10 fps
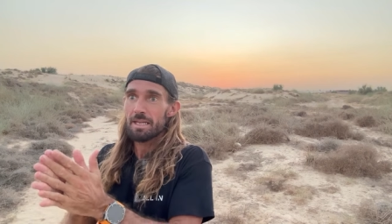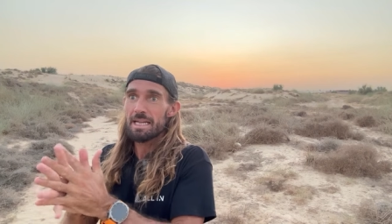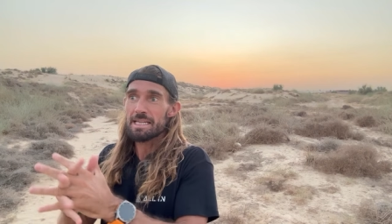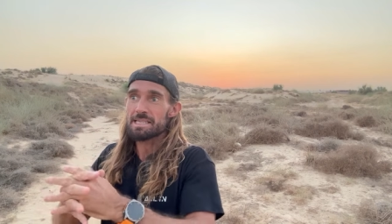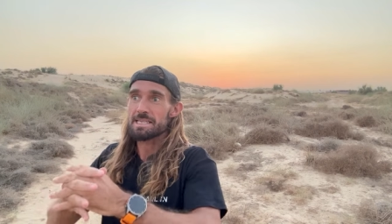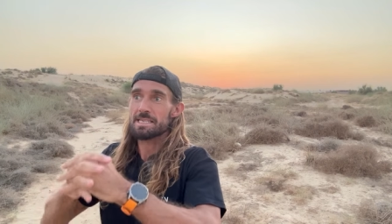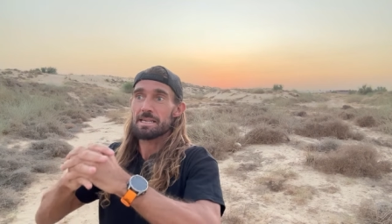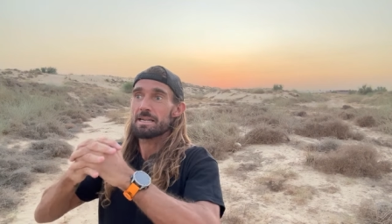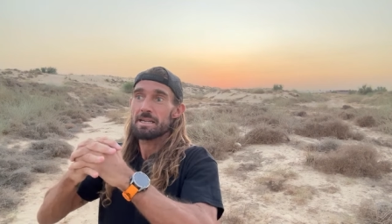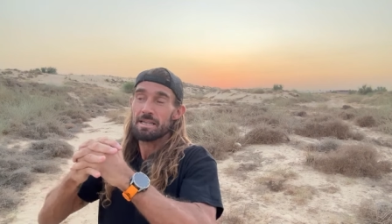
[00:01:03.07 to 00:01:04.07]
It's,
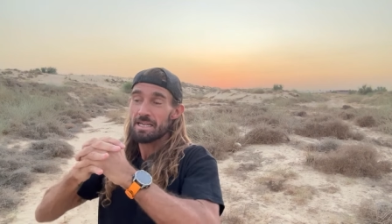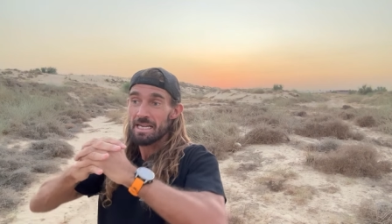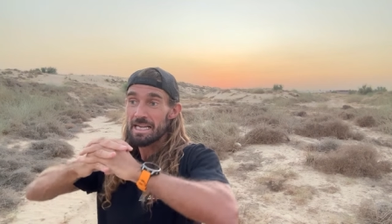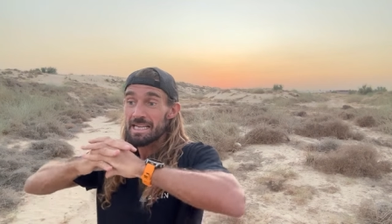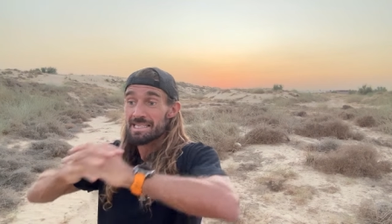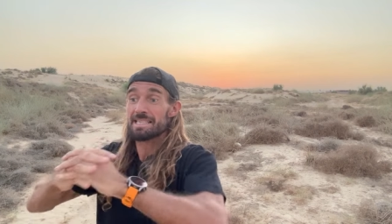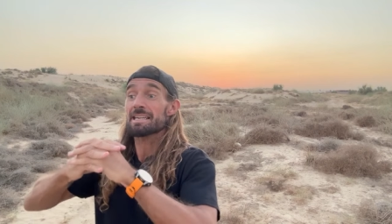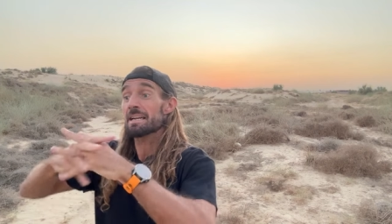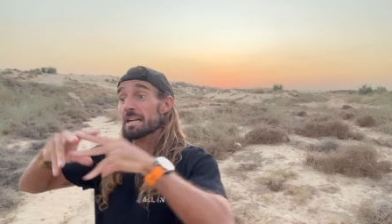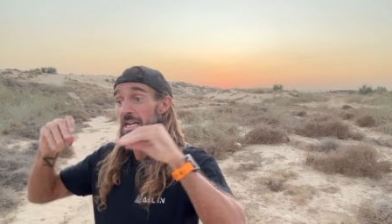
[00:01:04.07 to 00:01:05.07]
it,
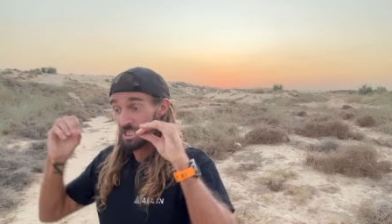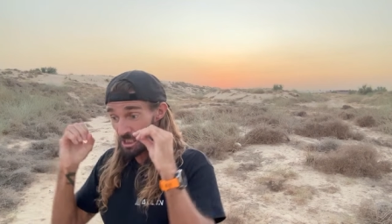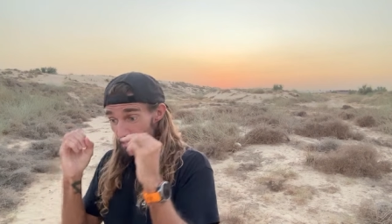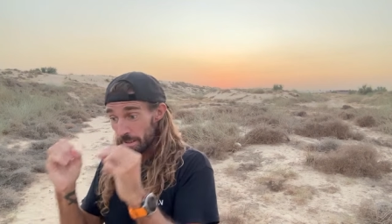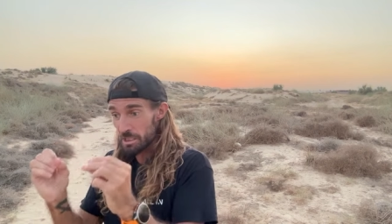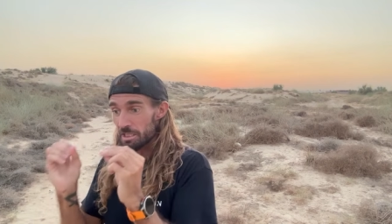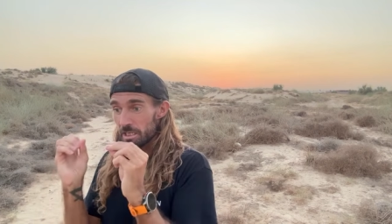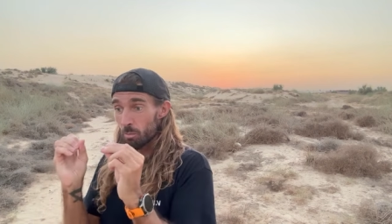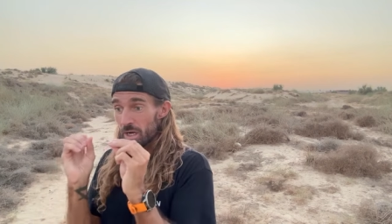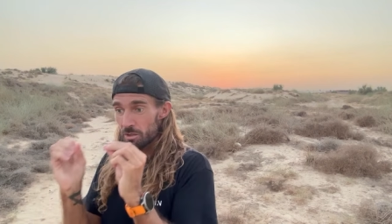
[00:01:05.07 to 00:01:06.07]
especially
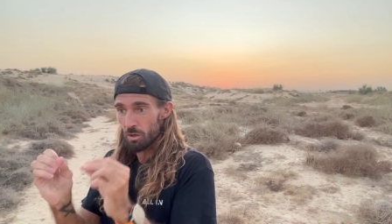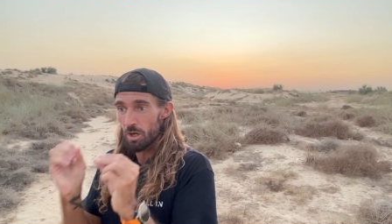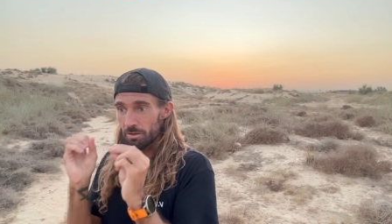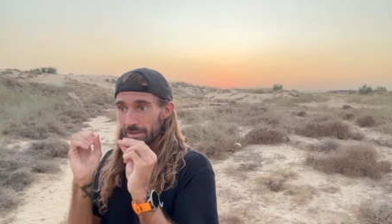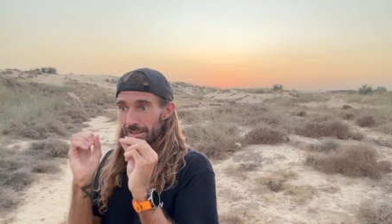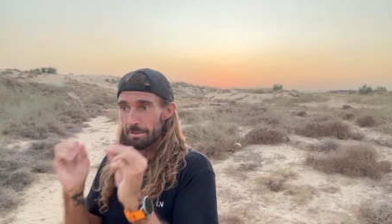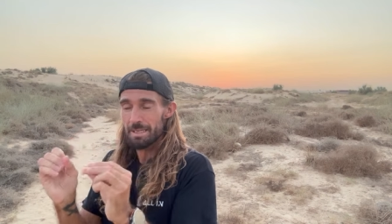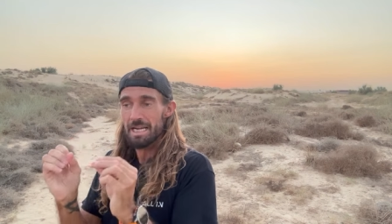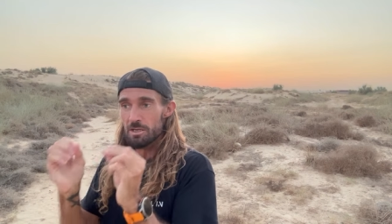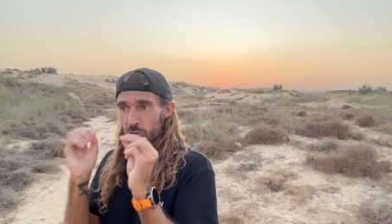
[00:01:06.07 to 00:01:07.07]
when you're on the limit
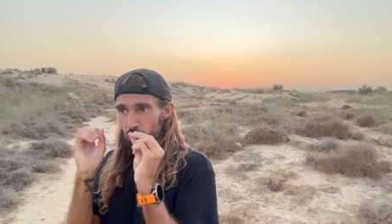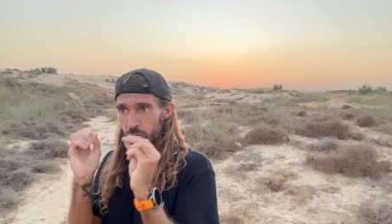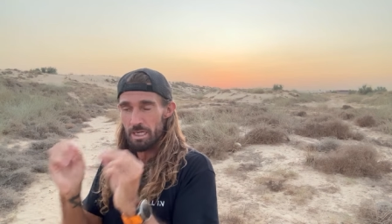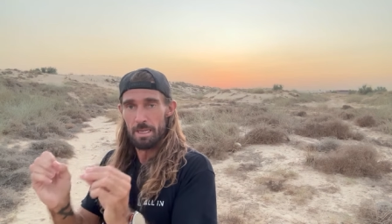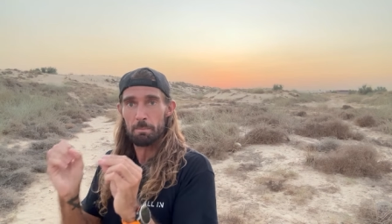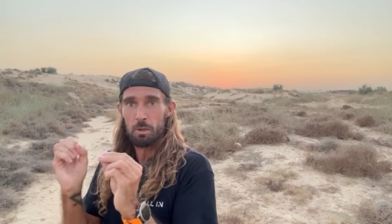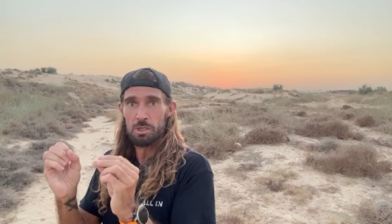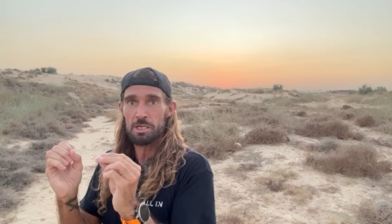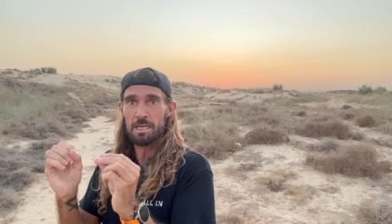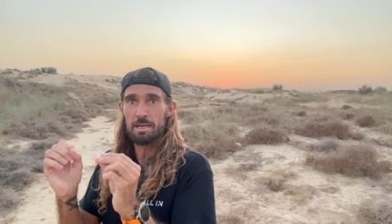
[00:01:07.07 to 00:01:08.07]
and you're really
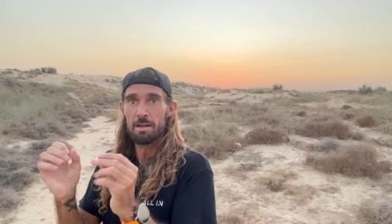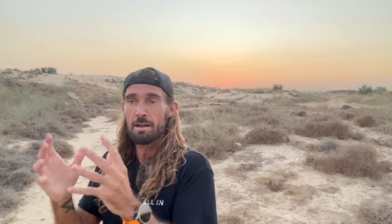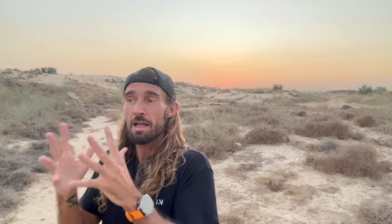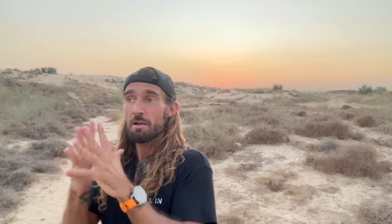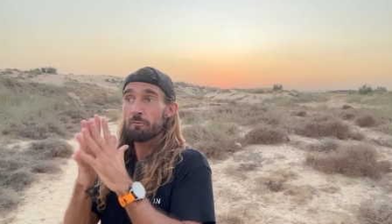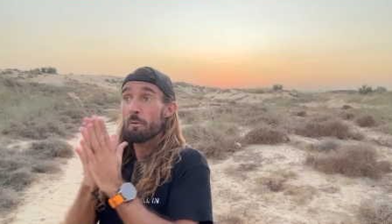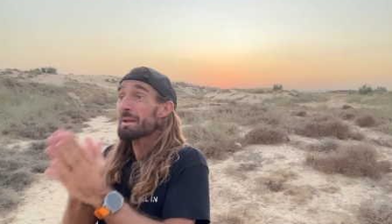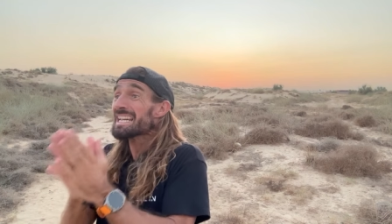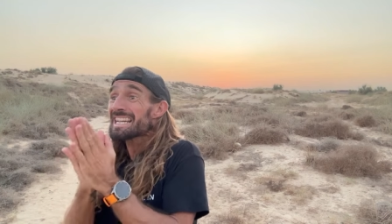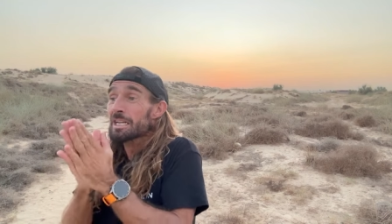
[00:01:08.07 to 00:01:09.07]
pushing it, for
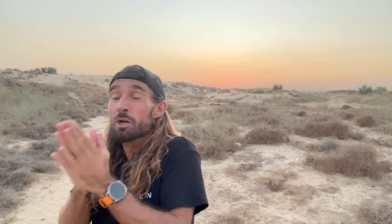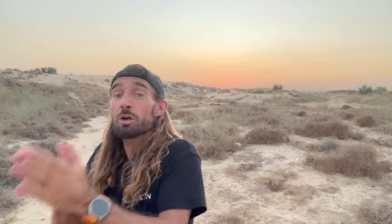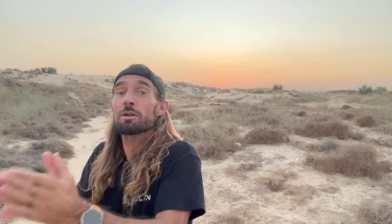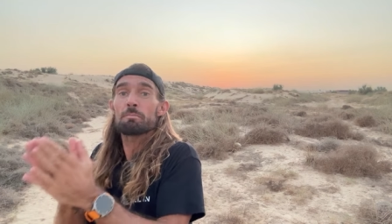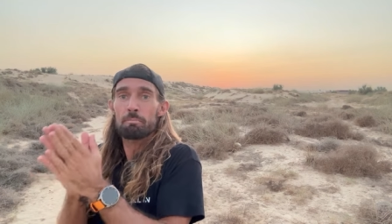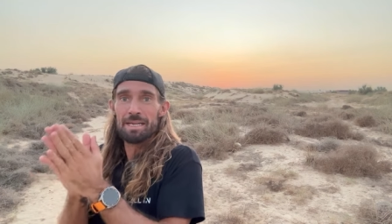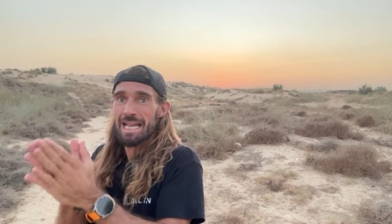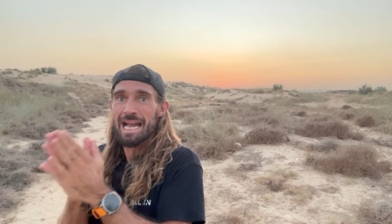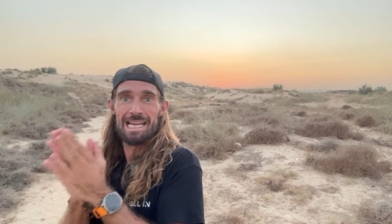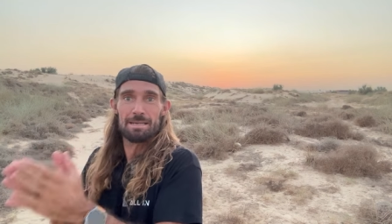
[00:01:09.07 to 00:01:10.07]
me, it couldn't be
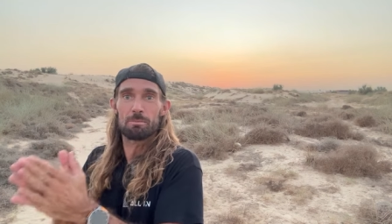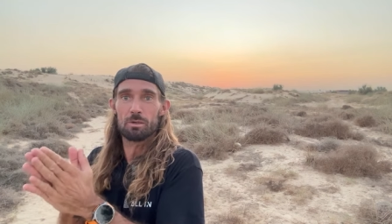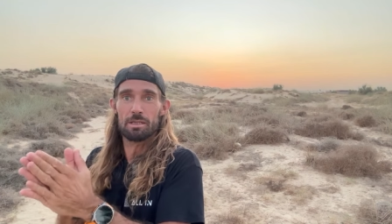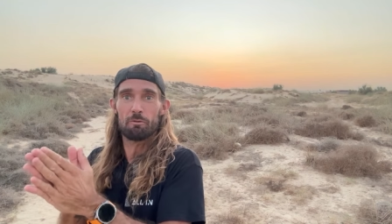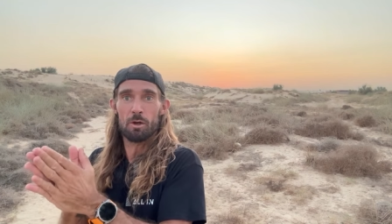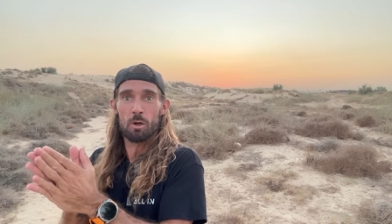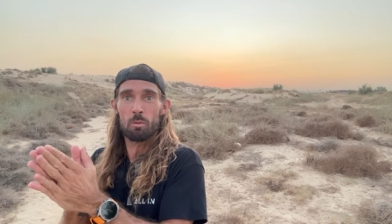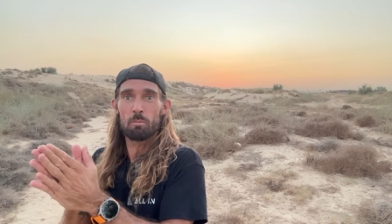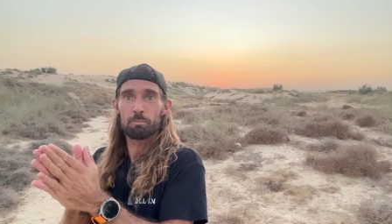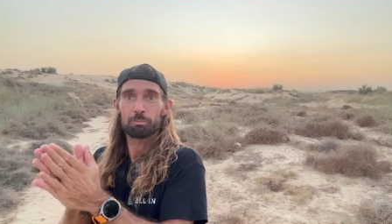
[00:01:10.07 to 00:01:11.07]
any more difficult.
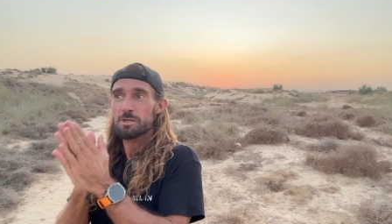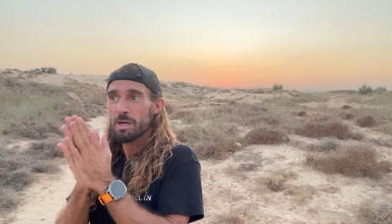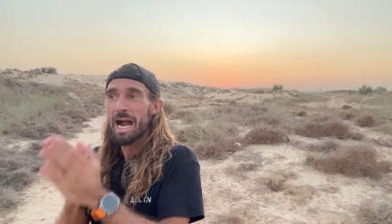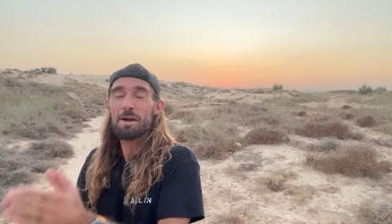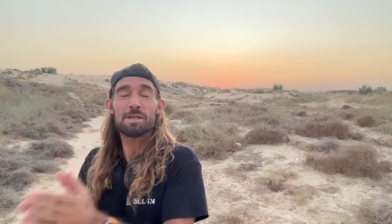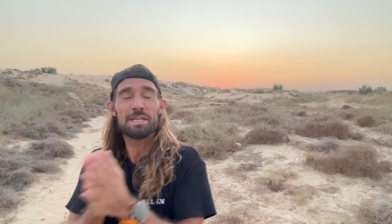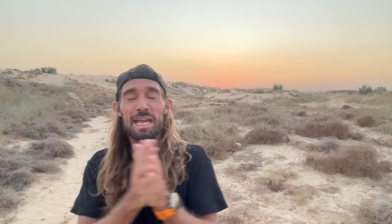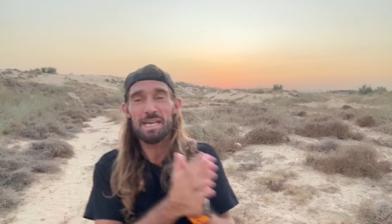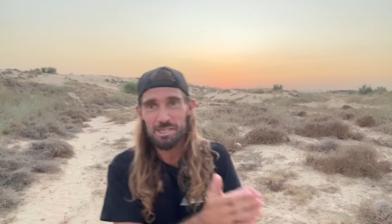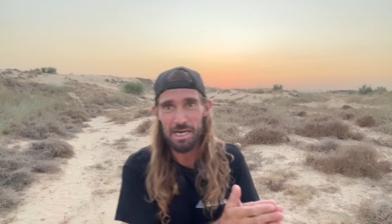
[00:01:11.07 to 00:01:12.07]
So how did
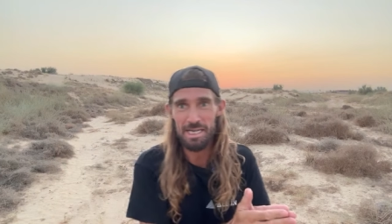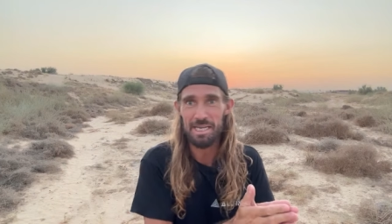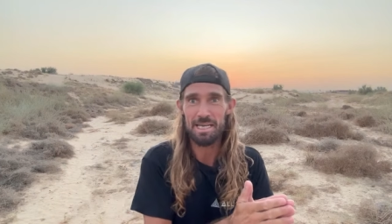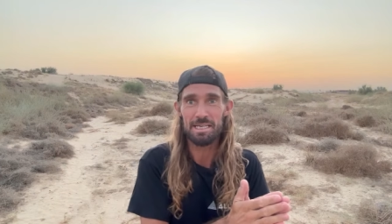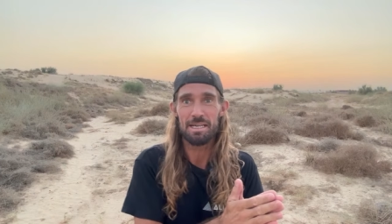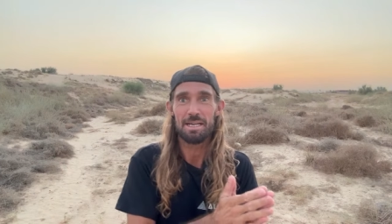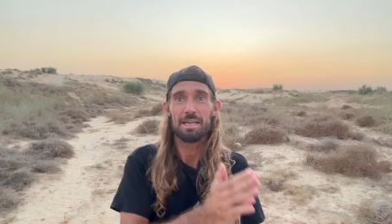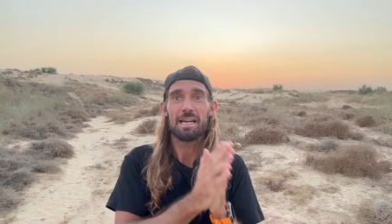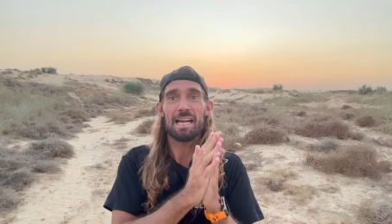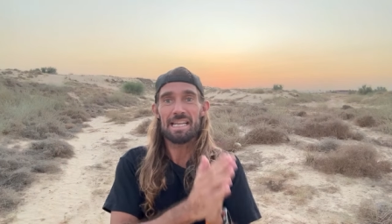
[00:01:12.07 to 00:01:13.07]
hitchhiking
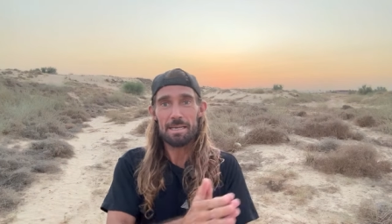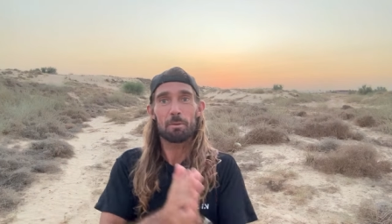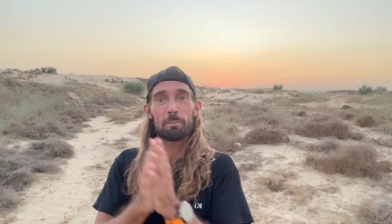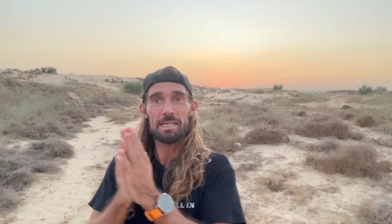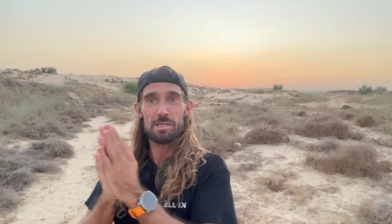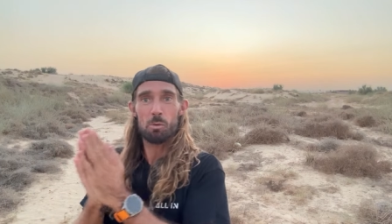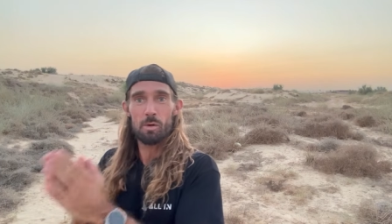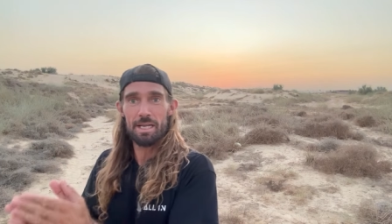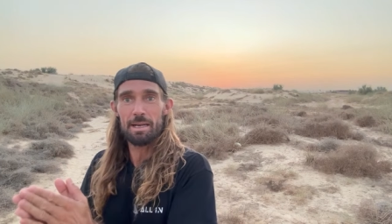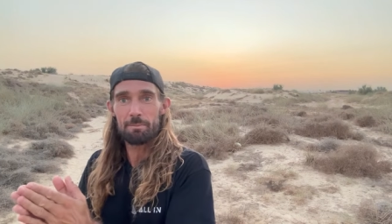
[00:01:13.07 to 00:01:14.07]
enable me to
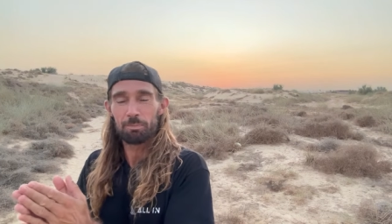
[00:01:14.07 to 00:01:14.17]
win it.